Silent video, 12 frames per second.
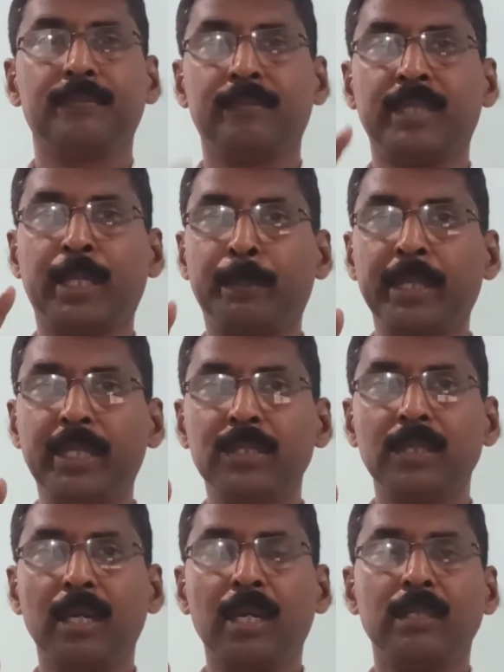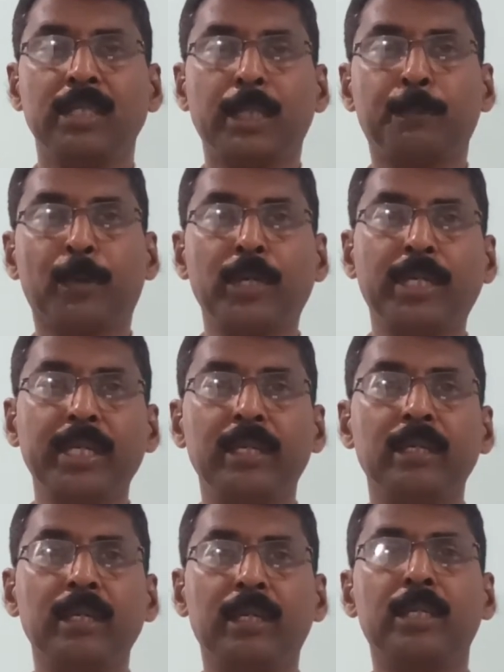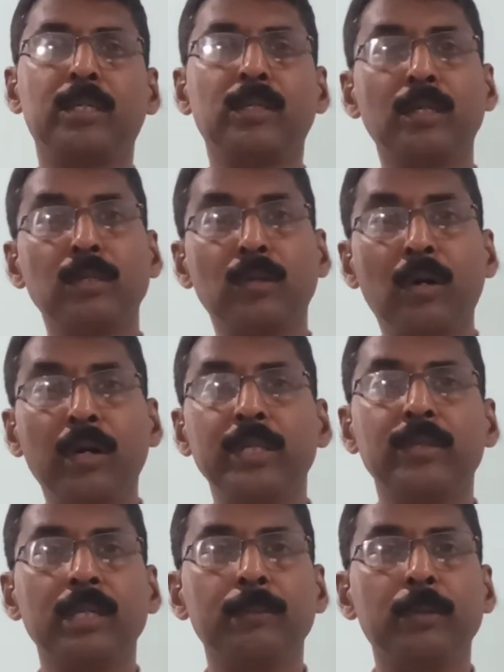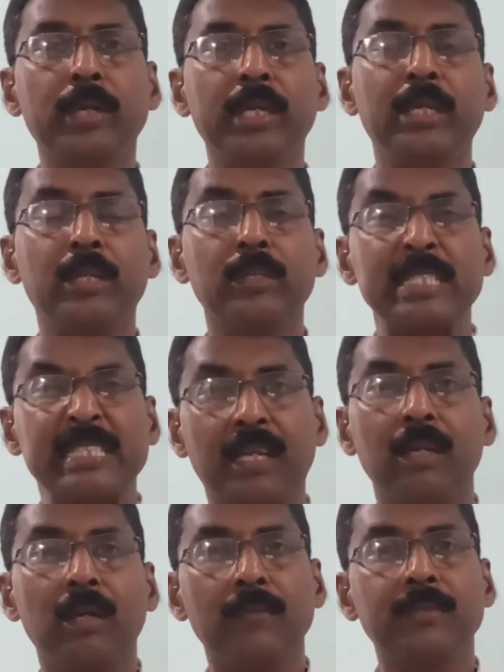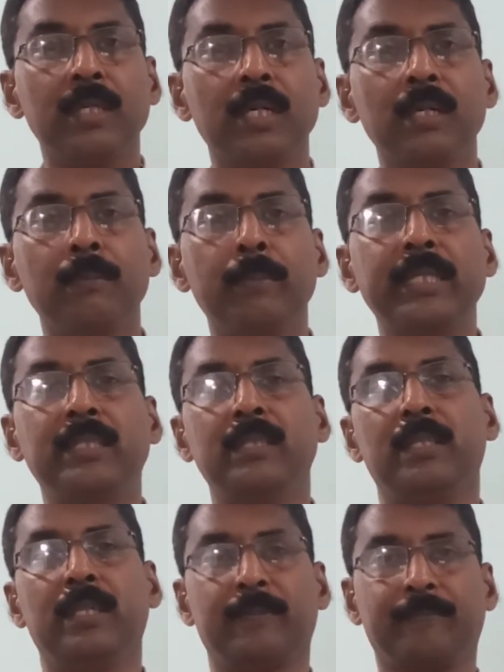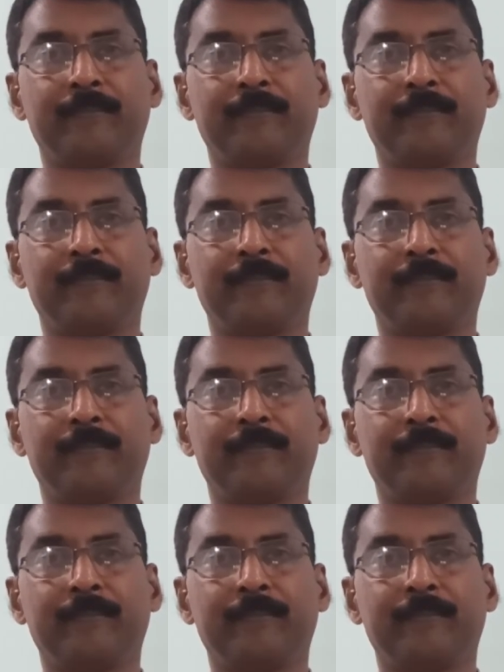That means that protein did not go into the body, into the cell of the bacteria.